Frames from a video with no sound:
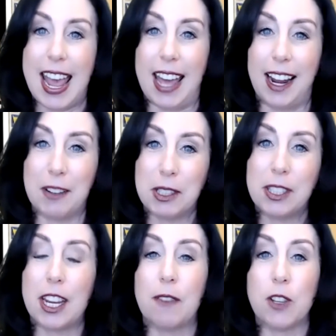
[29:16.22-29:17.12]
And I would
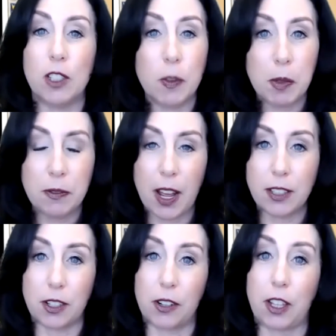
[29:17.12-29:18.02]
say if you have a
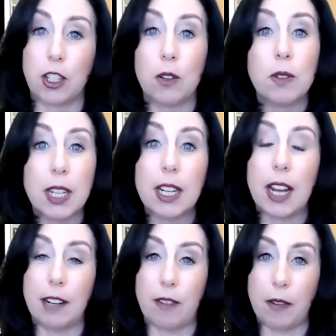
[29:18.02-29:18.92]
professor that you need
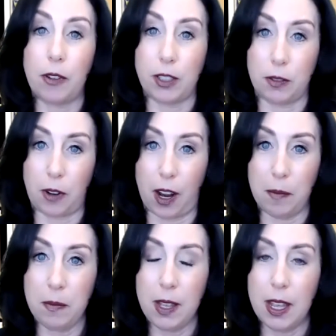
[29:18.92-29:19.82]
a reference
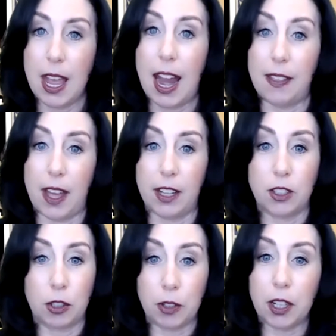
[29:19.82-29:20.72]
from and that
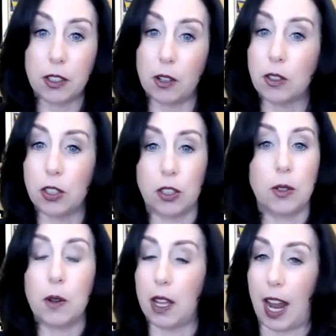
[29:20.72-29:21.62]
it's critical
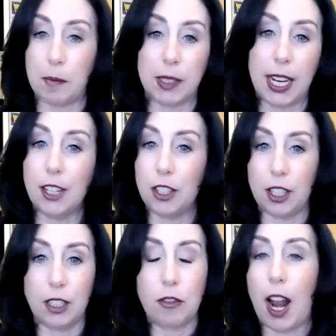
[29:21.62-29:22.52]
to an
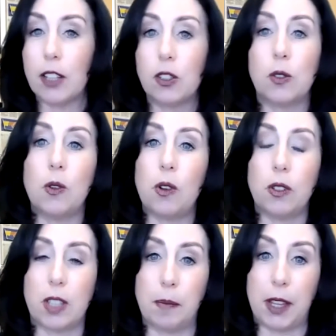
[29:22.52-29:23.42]
application, grad
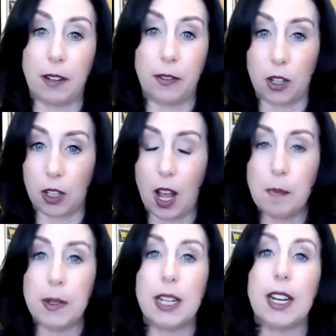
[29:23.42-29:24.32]
school, something for a
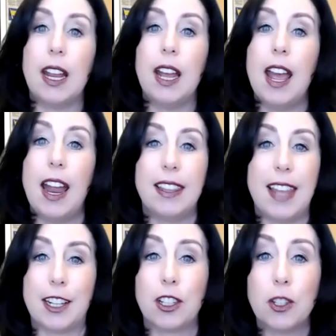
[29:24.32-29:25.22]
company,
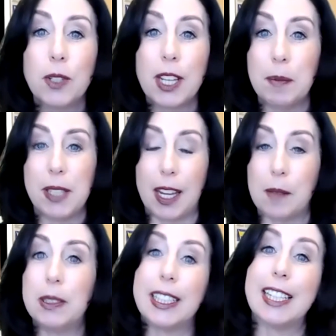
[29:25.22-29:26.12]
that you keep saying,
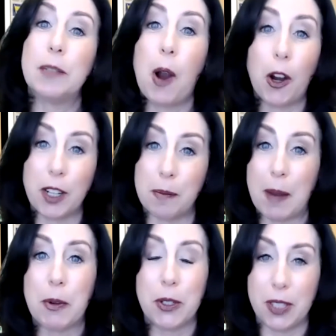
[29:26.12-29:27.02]
please pardon
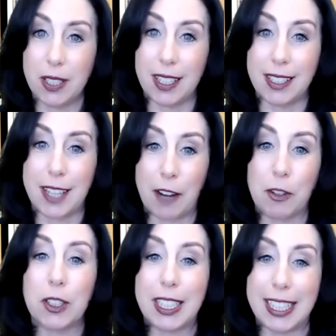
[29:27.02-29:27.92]
my persistence. I
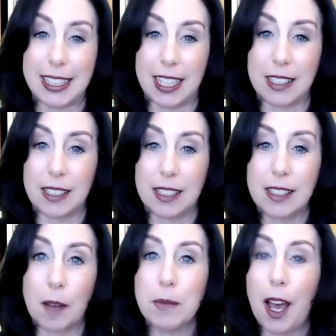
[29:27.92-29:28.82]
really need this.
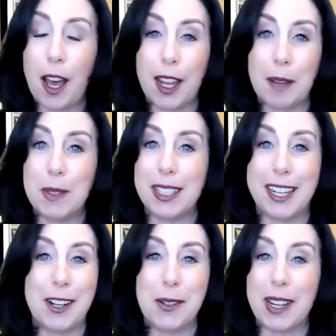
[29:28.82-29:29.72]
Sometimes,
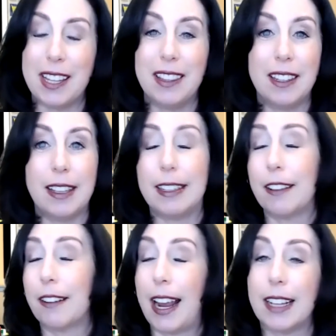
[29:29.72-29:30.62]
you know, in the
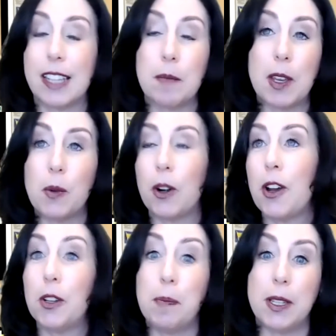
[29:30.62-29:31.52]
either academia
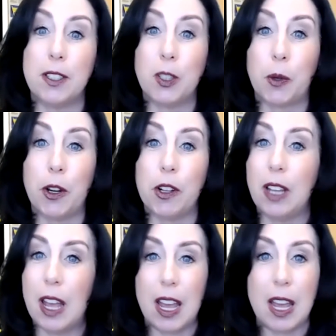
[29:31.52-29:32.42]
world, business world,
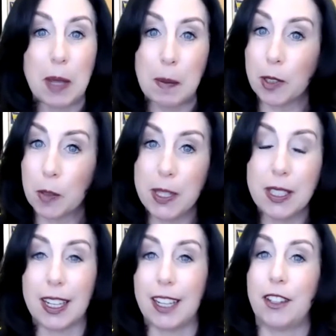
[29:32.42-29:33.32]
People are
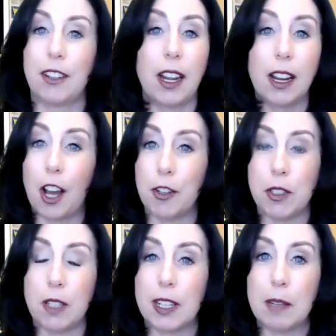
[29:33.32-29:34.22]
busy. They're getting
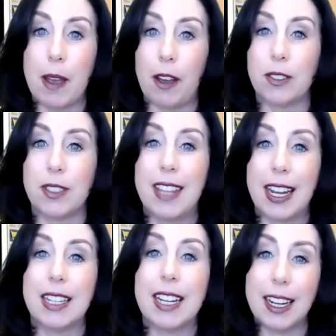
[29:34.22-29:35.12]
hundreds of emails.
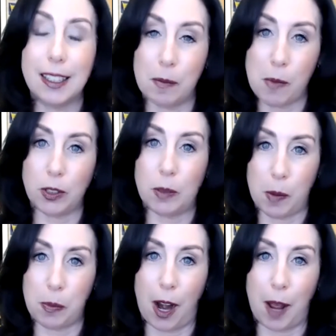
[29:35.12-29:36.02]
They need the
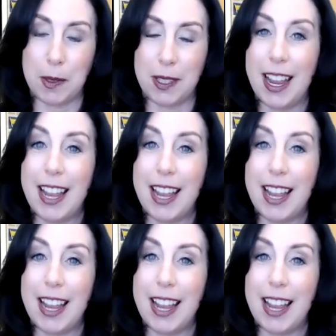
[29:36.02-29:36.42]
multiple prompts.